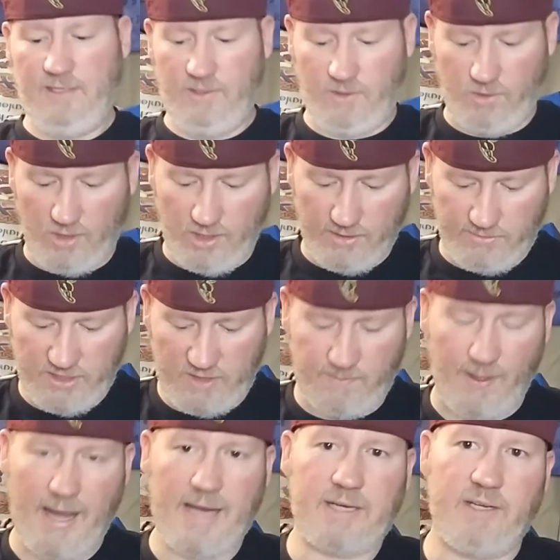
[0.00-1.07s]
or
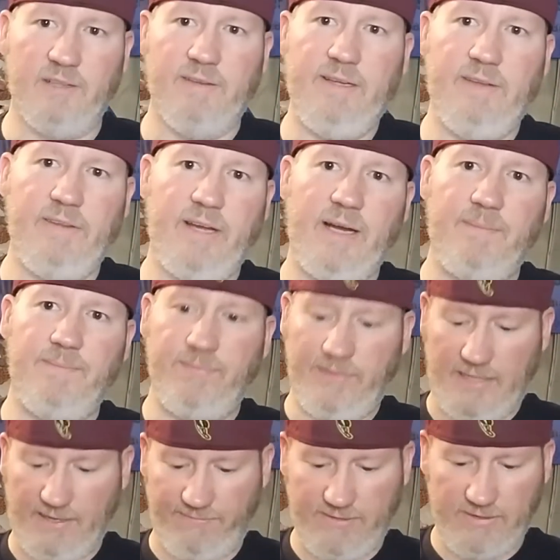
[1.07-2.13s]
spot clean them
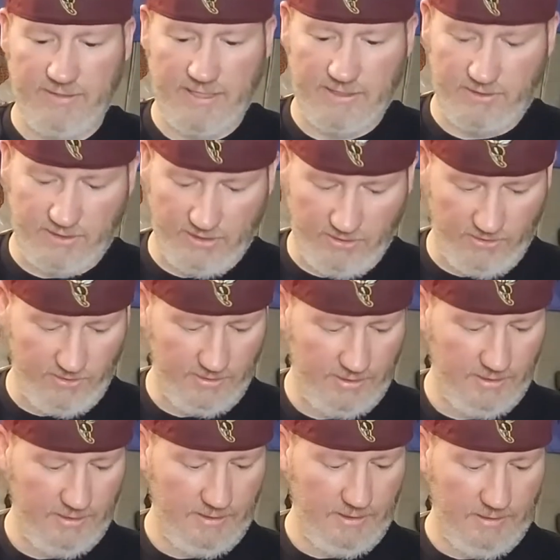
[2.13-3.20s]
if you need to.
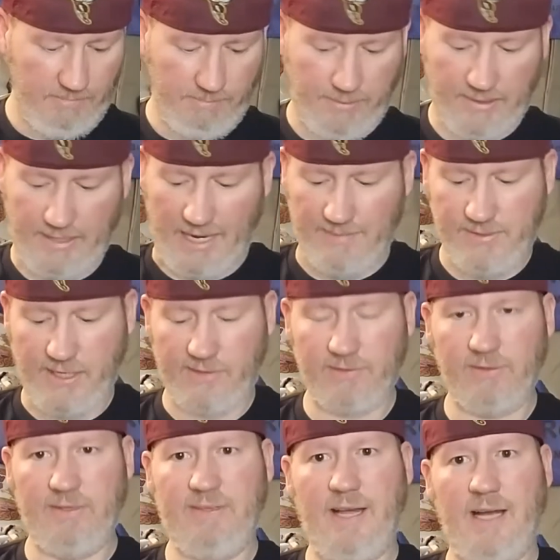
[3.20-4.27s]
But I'm
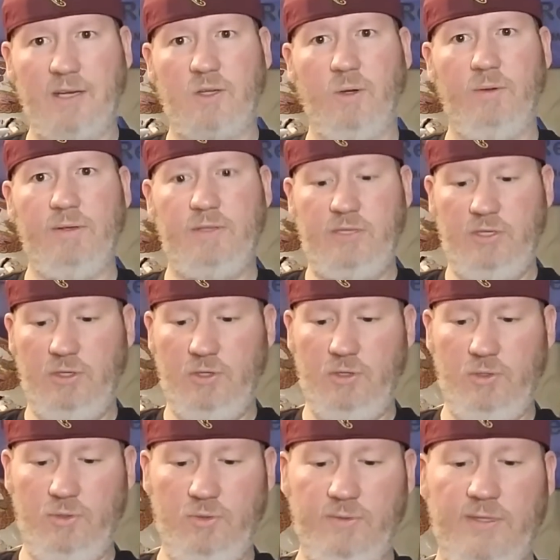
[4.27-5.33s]
generally not going
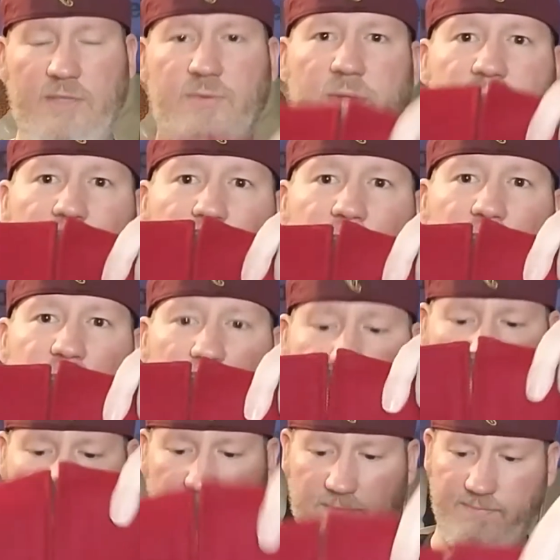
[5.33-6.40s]
to. This one's got a
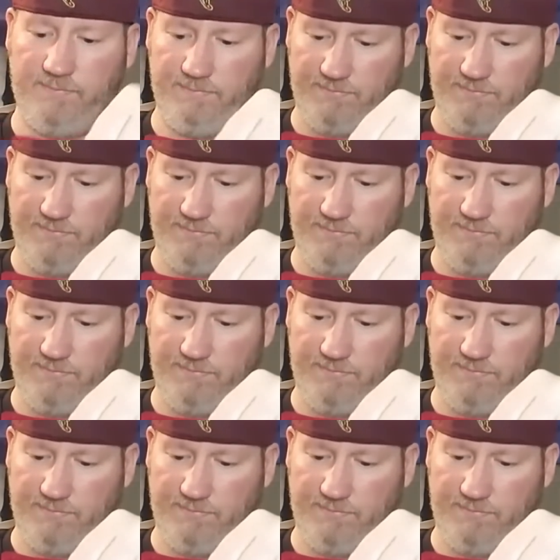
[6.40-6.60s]
zipper.